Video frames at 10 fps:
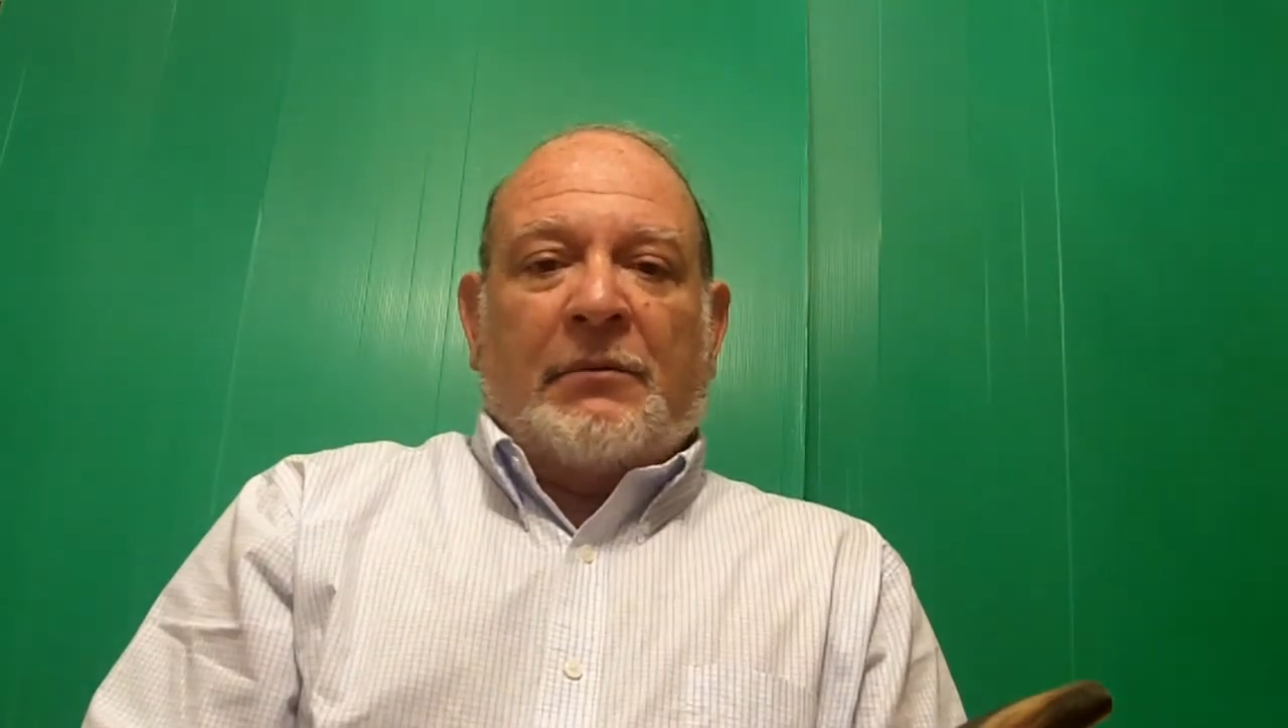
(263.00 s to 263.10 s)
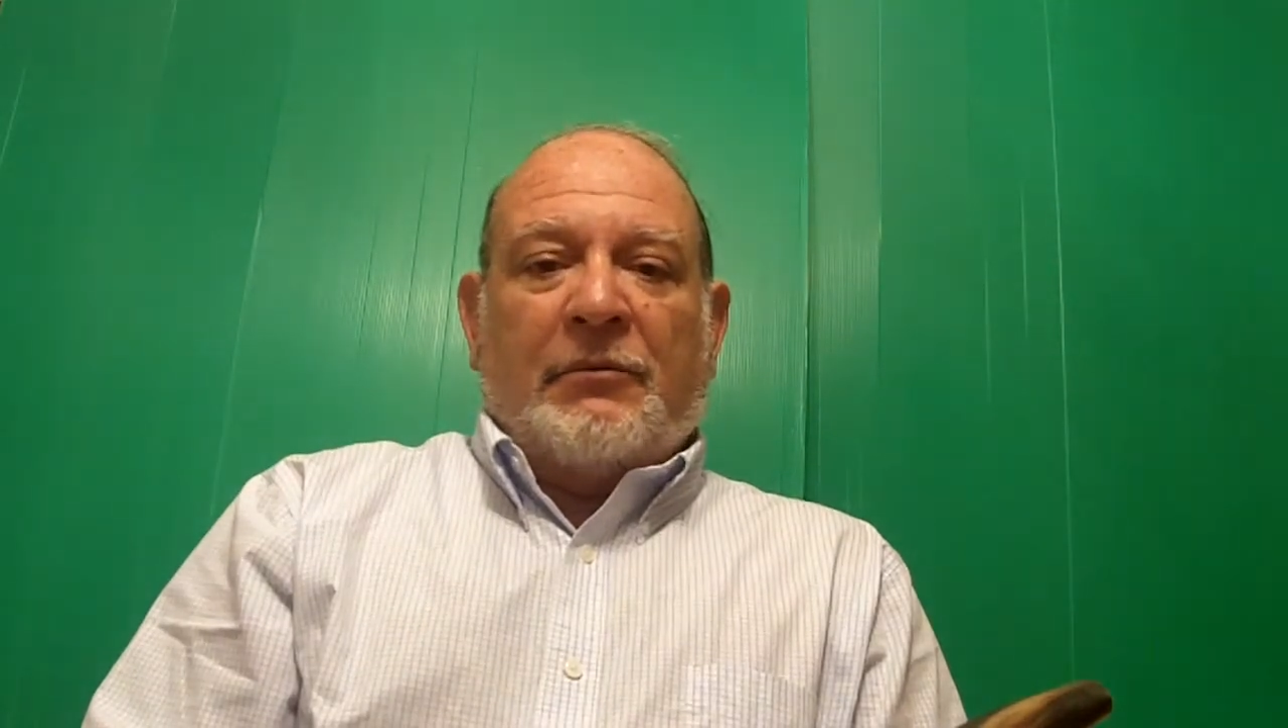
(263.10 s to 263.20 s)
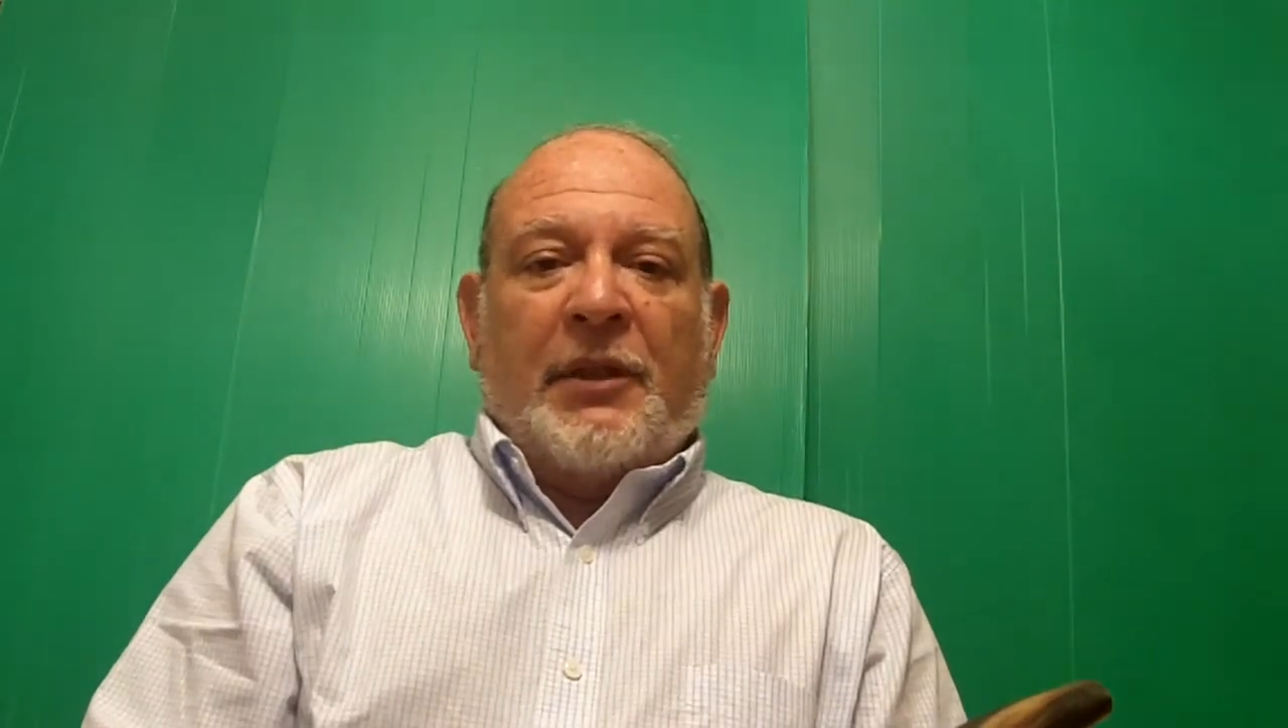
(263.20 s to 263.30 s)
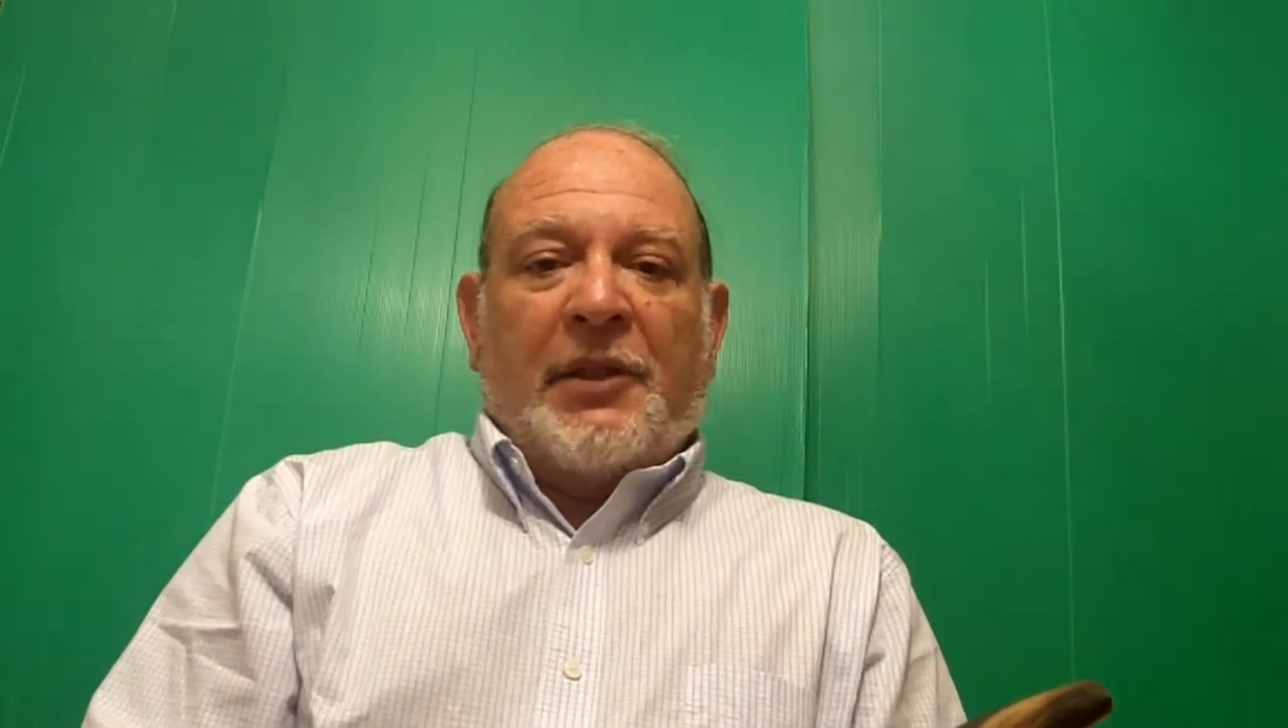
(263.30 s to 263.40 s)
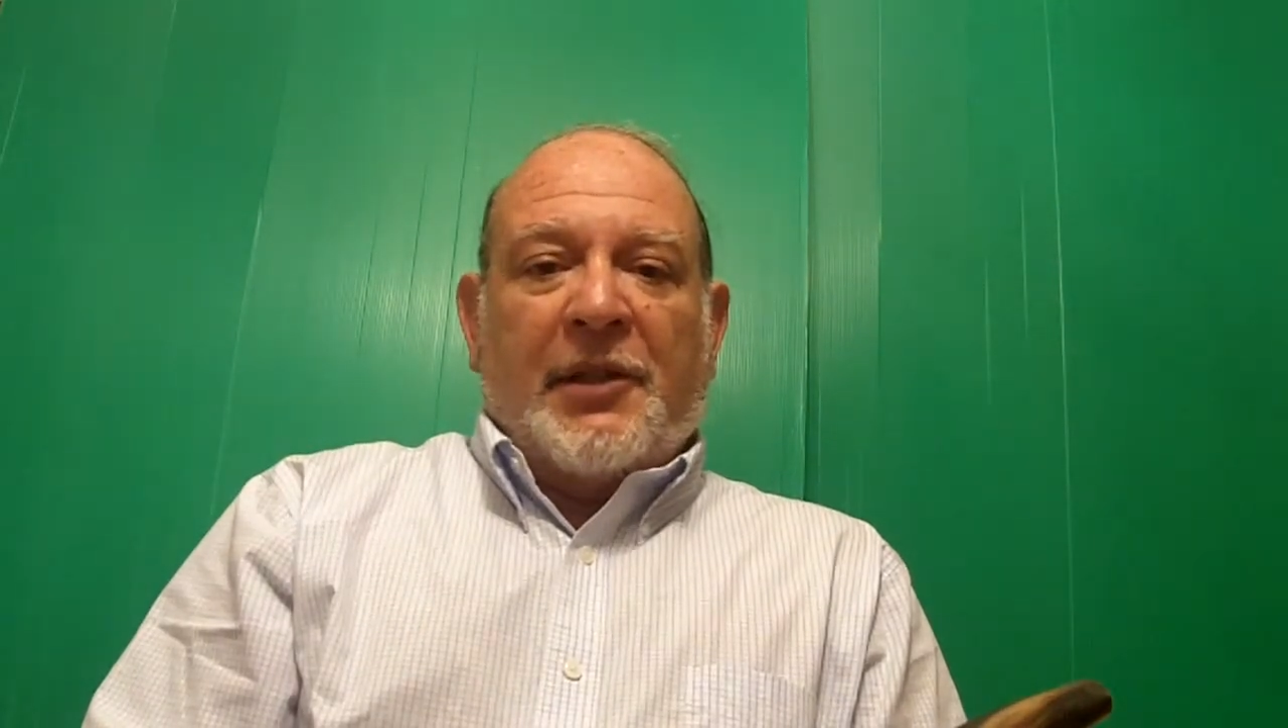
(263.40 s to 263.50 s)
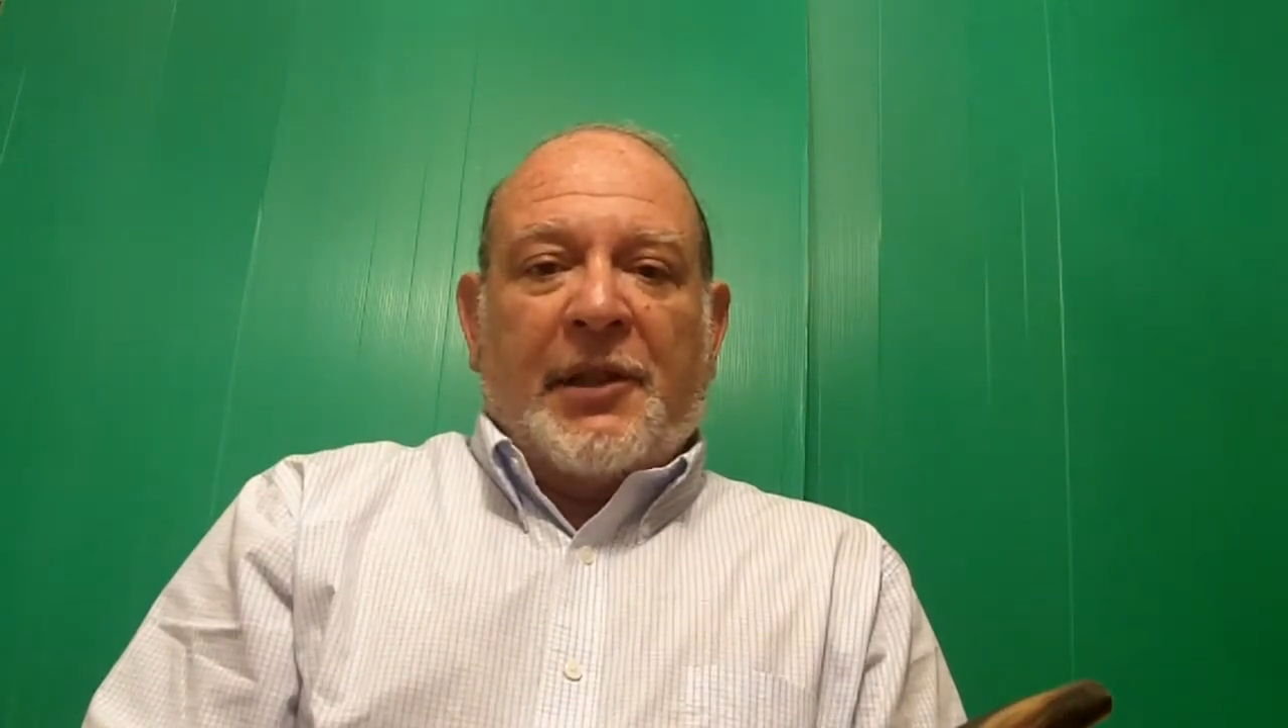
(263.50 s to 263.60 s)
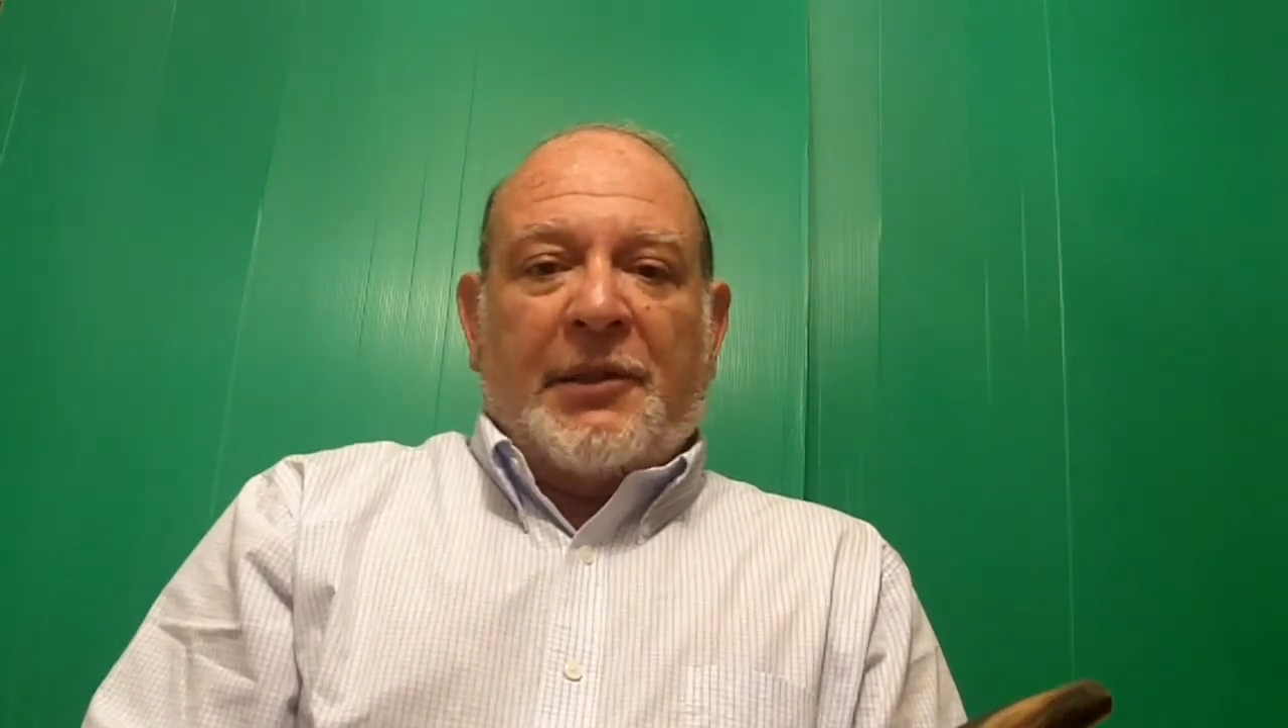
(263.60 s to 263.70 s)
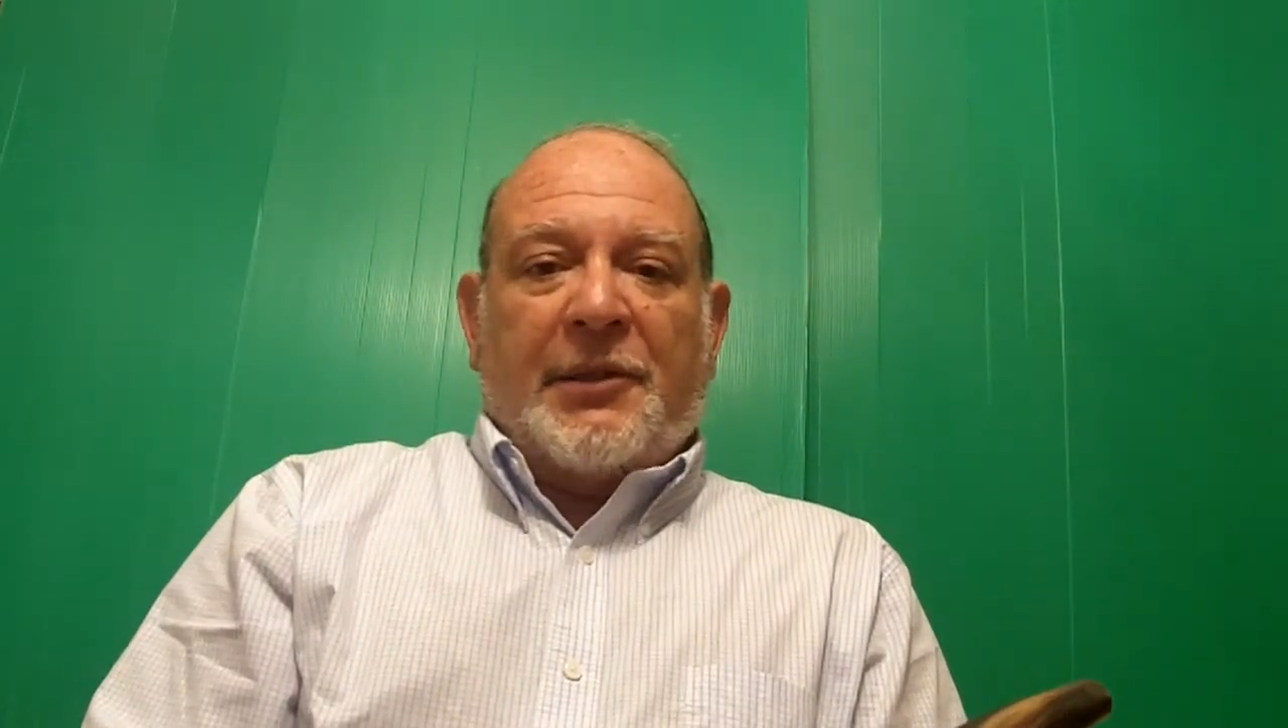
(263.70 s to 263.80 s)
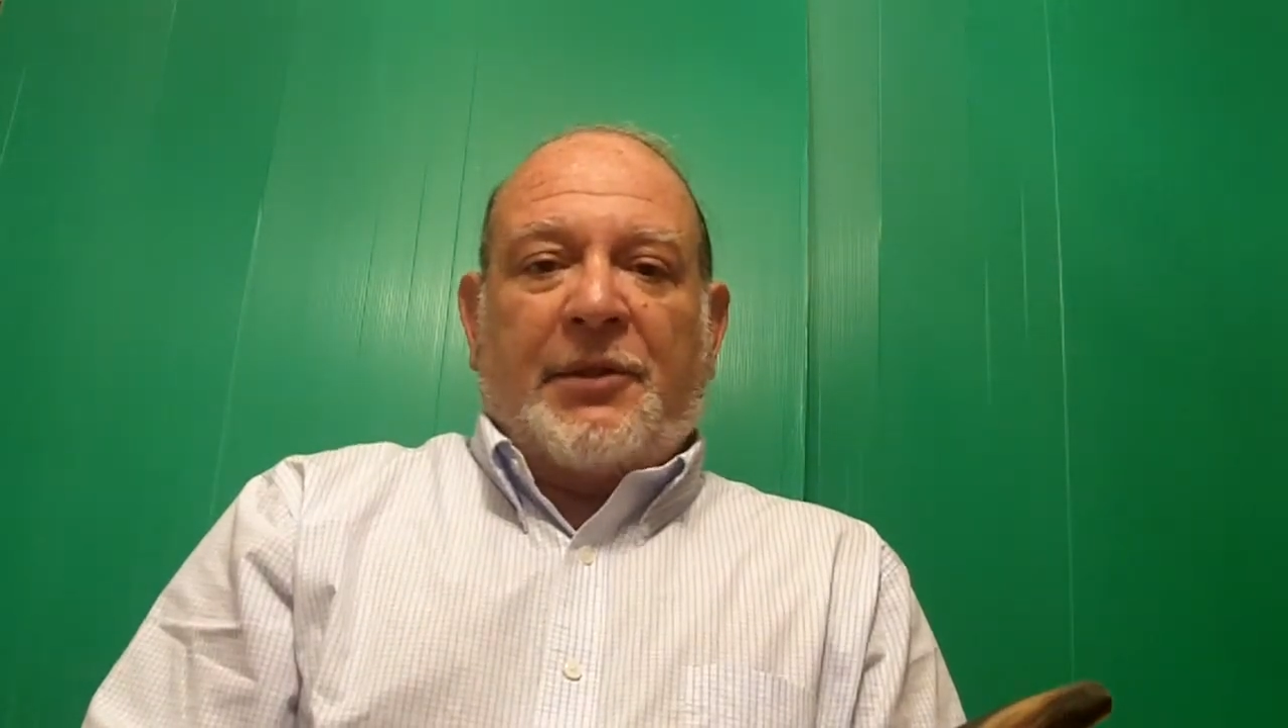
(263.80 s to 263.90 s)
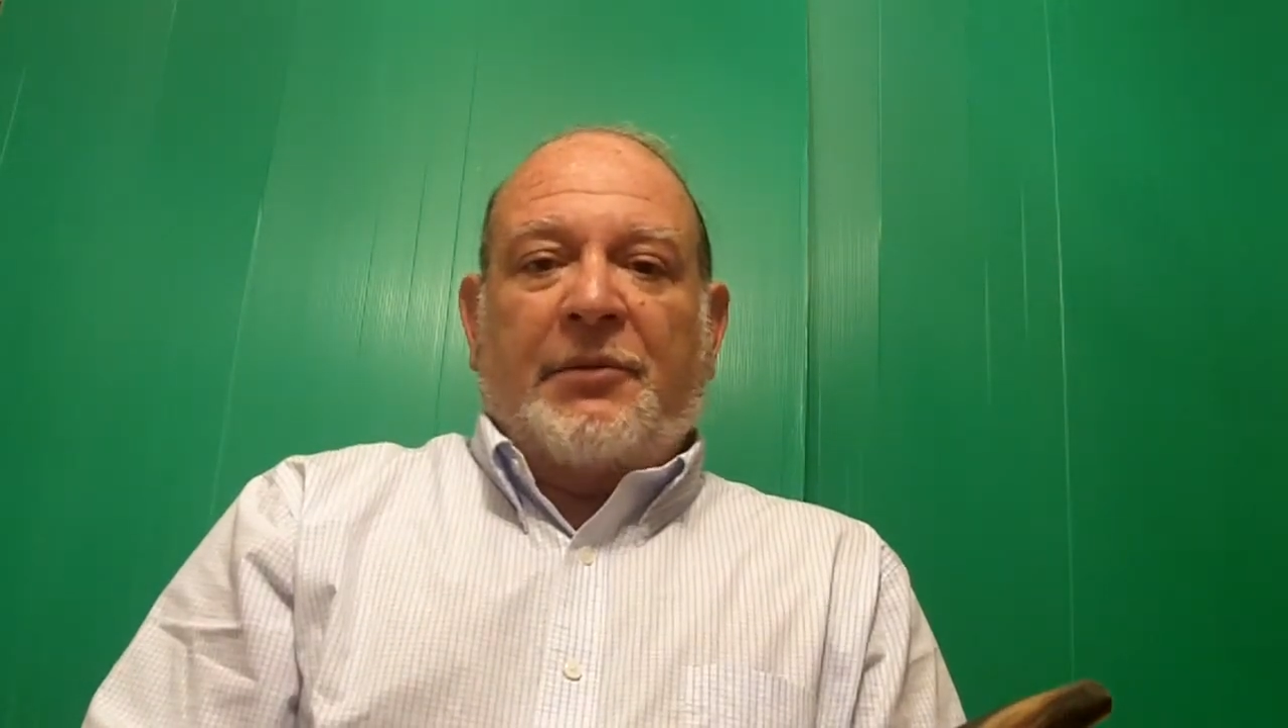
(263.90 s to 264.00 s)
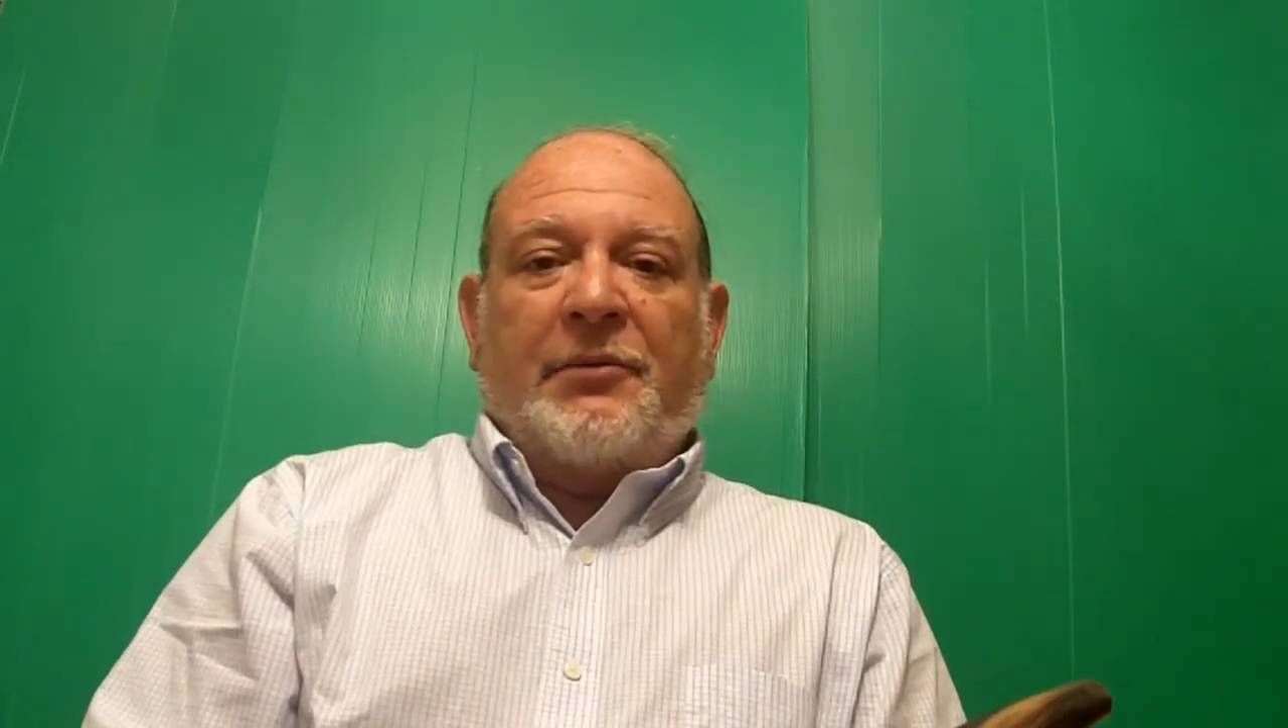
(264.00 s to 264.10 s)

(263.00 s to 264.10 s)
religionists